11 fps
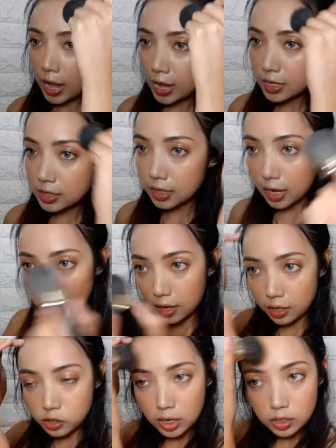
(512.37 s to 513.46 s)
has like
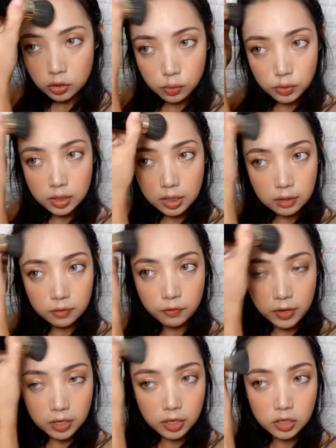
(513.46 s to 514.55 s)
a translucent
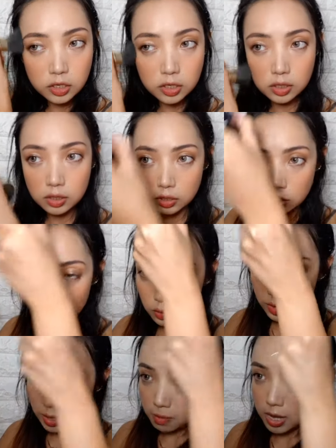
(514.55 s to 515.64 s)
finish. You
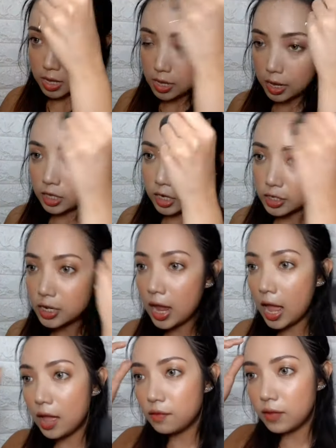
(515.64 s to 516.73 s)
know what I mean? Like it
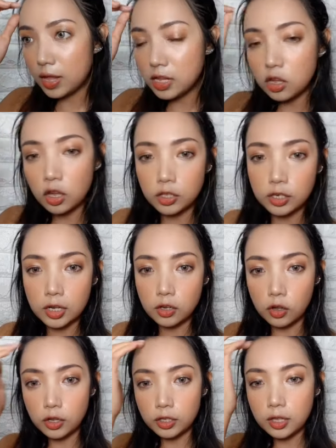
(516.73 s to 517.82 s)
doesn't have any color at
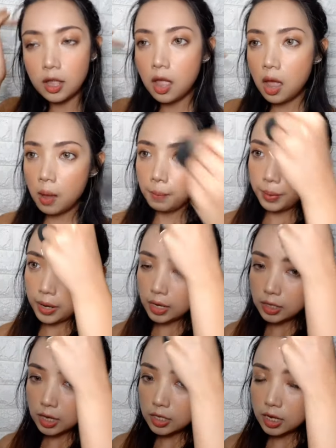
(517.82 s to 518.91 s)
all,
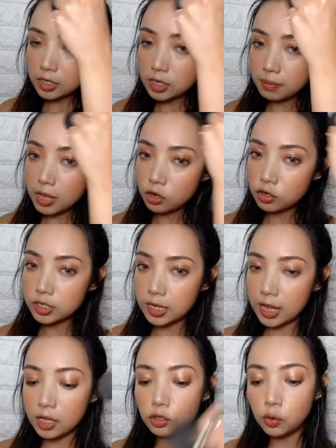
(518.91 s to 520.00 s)
but it doesn't make your
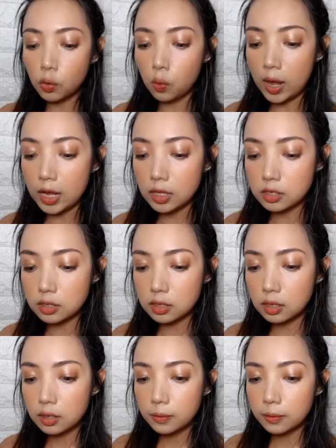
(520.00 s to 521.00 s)
skin look white.